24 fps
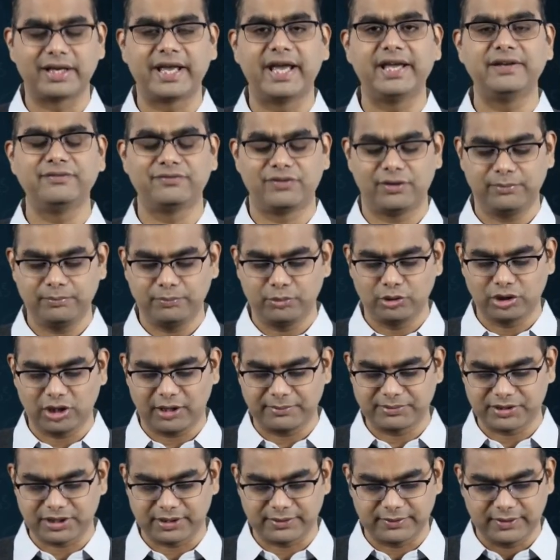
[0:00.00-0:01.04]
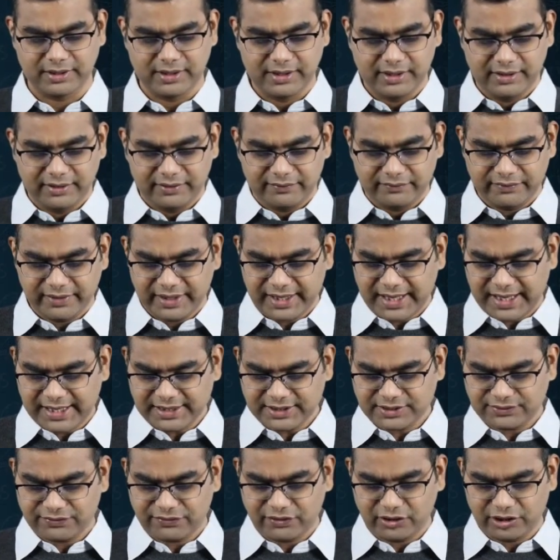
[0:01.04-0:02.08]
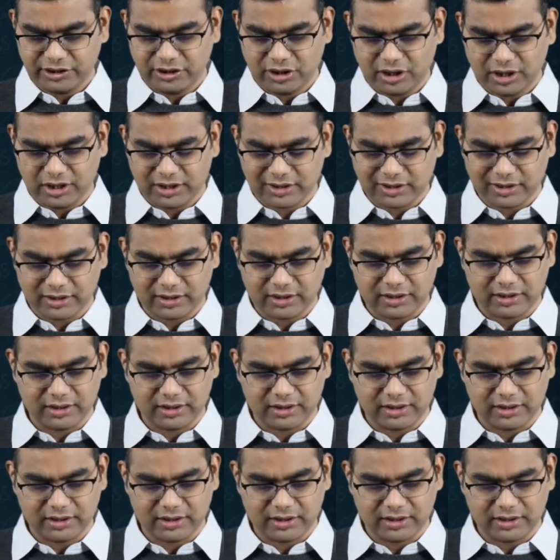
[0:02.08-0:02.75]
gain from put option. Whereas, for your